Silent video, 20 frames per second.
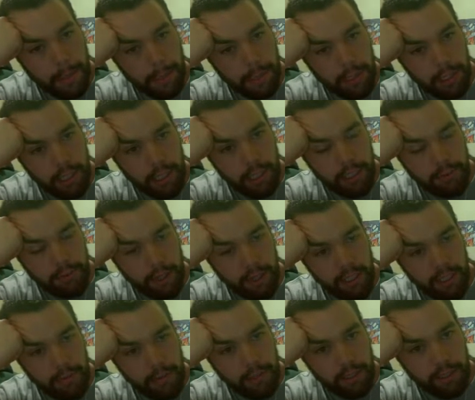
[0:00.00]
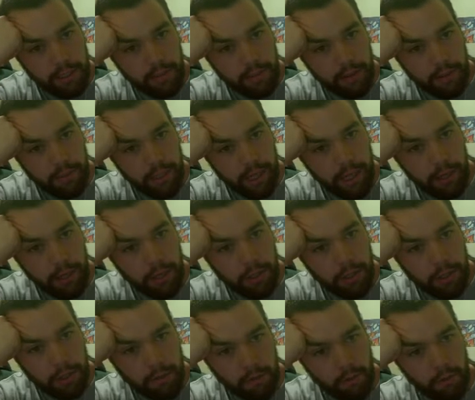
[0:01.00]
He's probably expecting to pick up a KO on
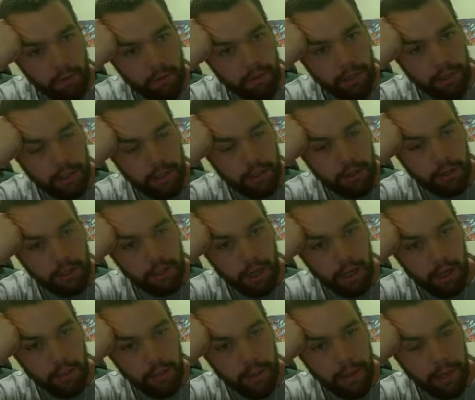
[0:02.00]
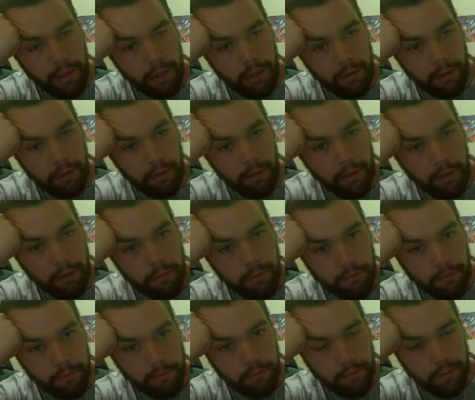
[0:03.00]
this Aurorus with a close combat, or
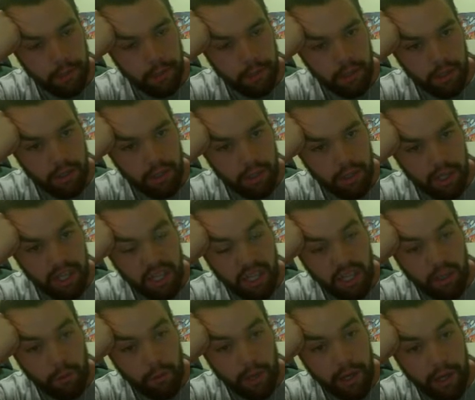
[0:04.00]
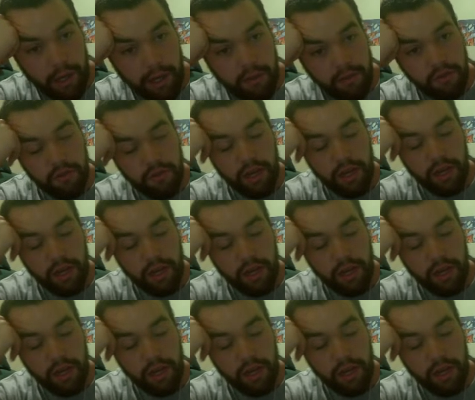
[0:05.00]
a Heat Wave, I don't